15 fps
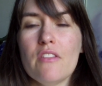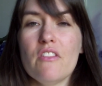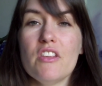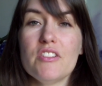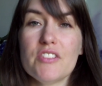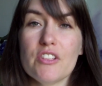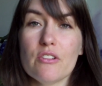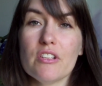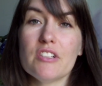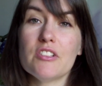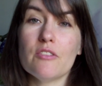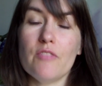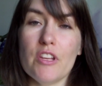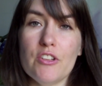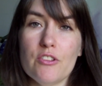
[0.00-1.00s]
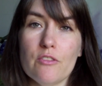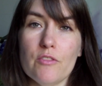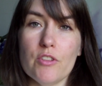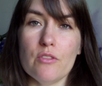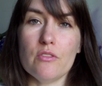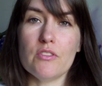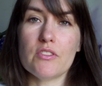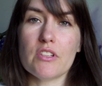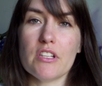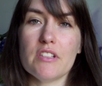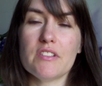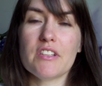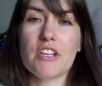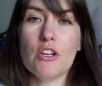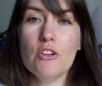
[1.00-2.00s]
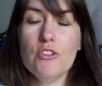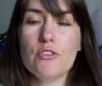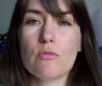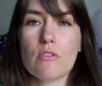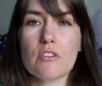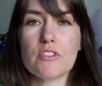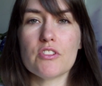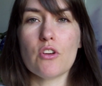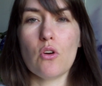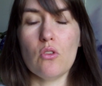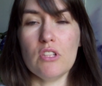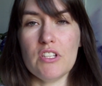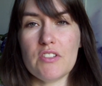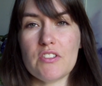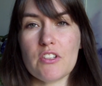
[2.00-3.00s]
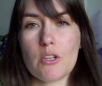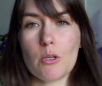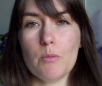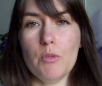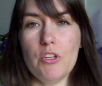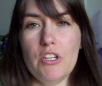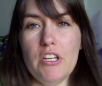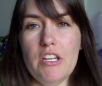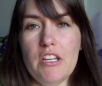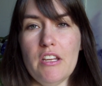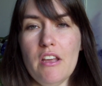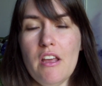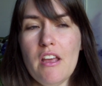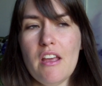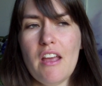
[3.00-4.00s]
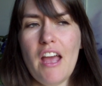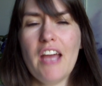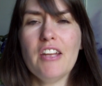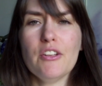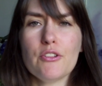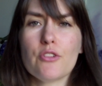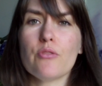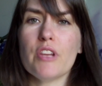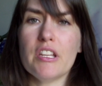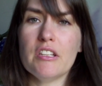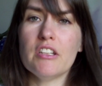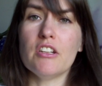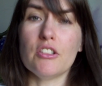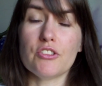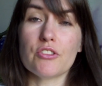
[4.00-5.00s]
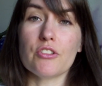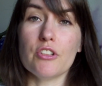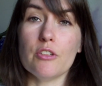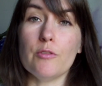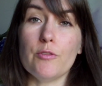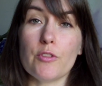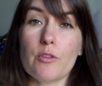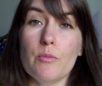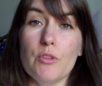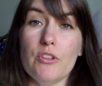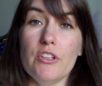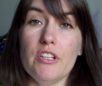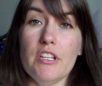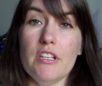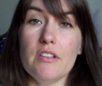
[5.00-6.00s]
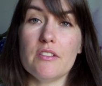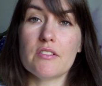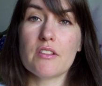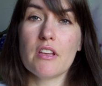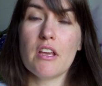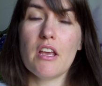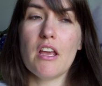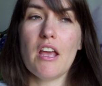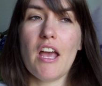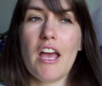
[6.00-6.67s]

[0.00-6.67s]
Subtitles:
This series of interviews is geared towards the holistic community and green and alternative communities.